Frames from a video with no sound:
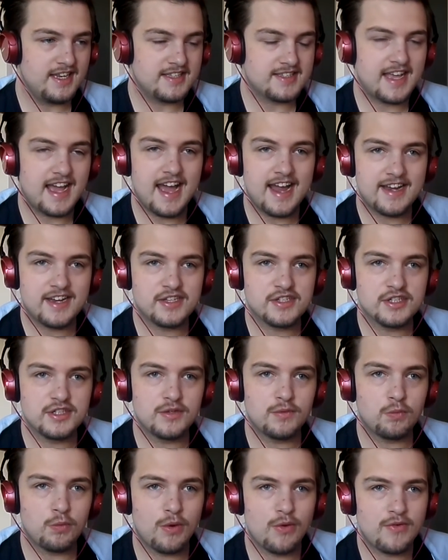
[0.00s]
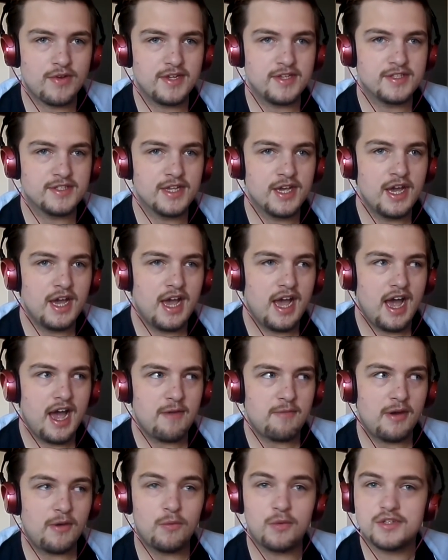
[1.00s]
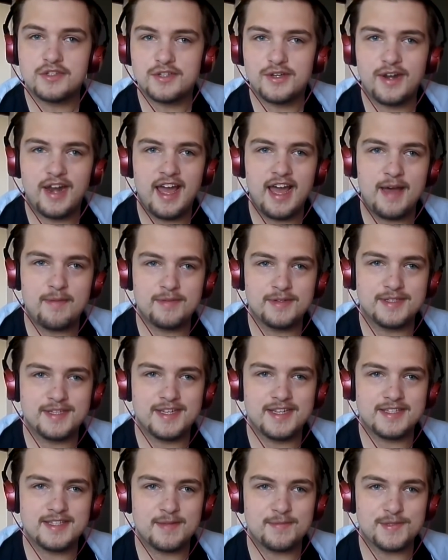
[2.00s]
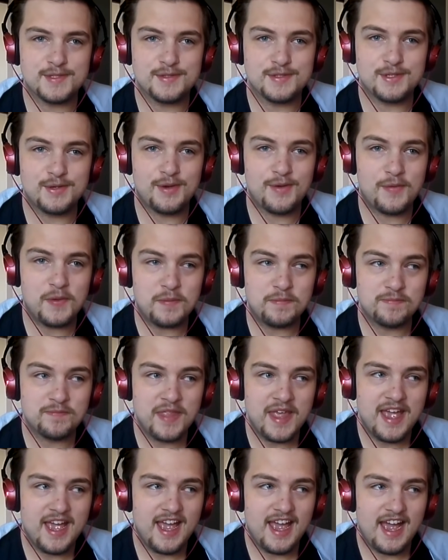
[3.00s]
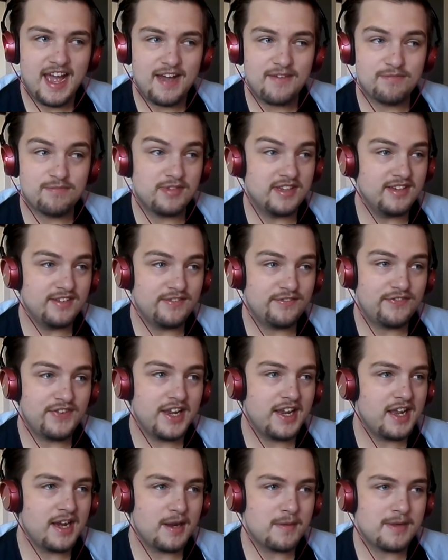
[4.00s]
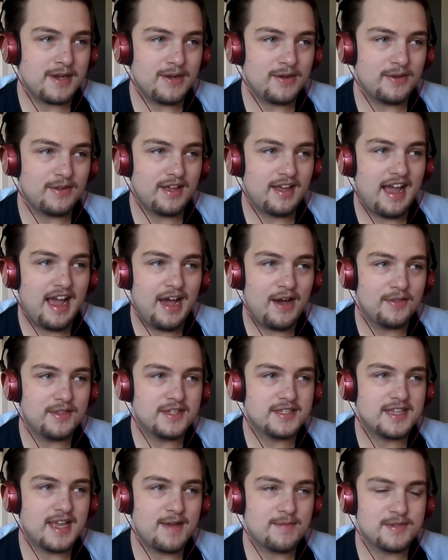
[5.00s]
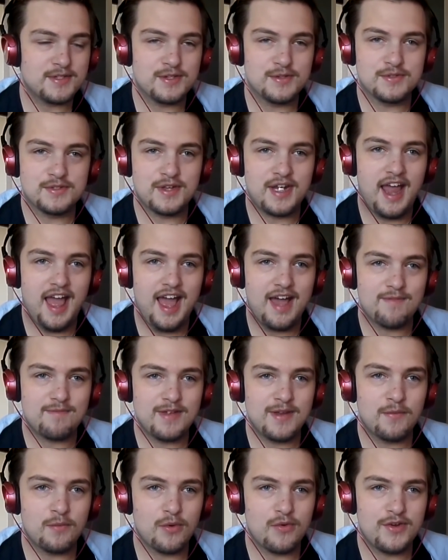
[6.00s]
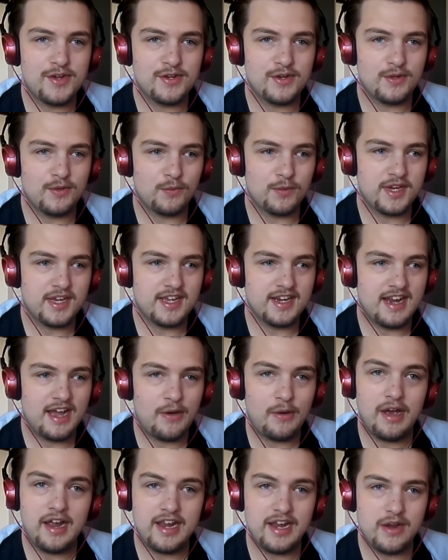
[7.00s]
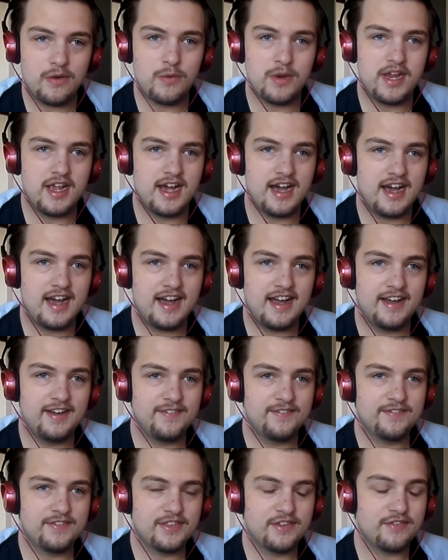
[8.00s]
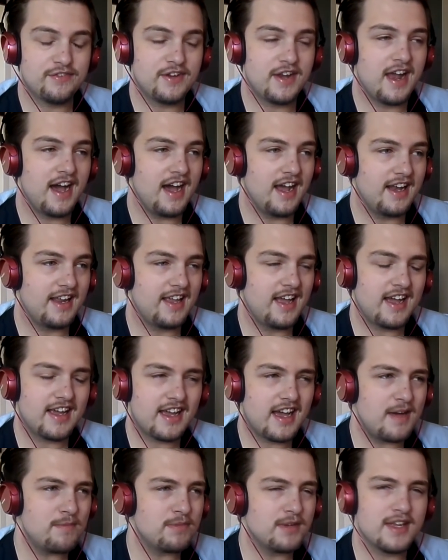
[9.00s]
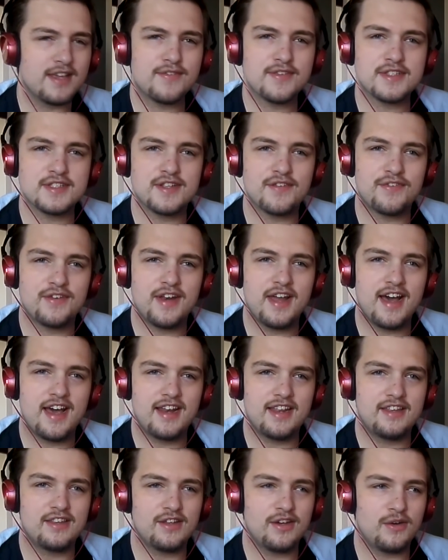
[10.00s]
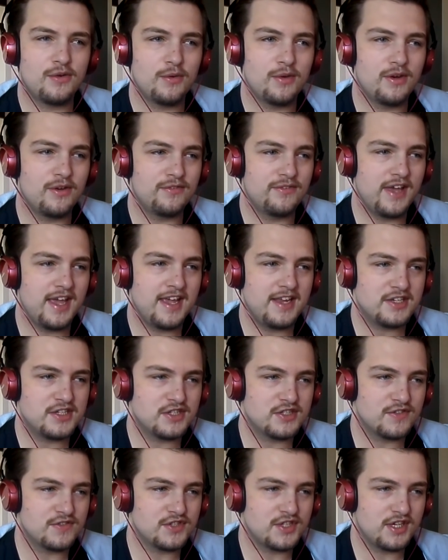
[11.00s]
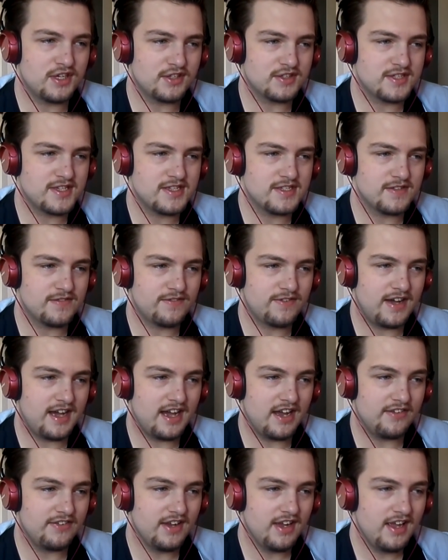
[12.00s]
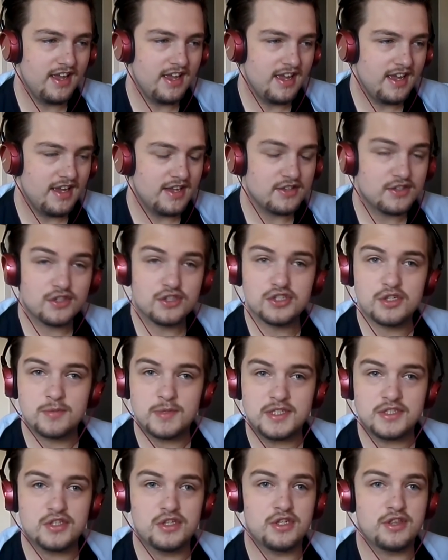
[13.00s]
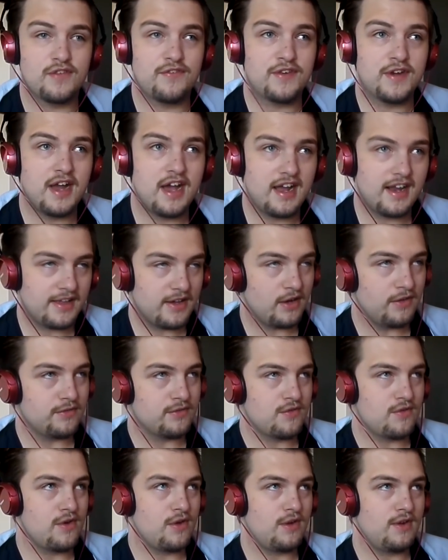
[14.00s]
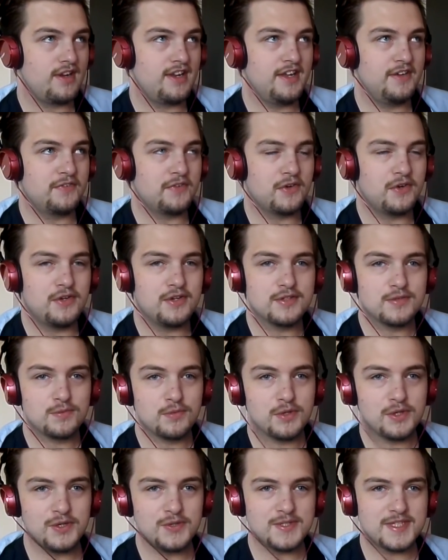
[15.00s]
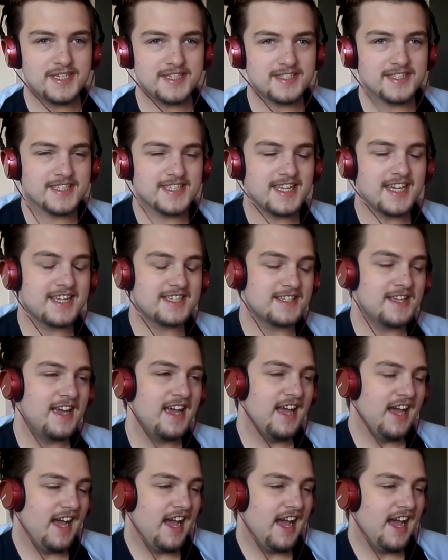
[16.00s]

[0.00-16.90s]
It's added to the worries about what's going to happen to this episode. So, um, I've been thinking about how this episode's going to have me worried all week and now here we are the finale. I can't believe it's the finale though of Agents of Shield season five. It's a good job it's not the finale overall, of course. Woo, season six.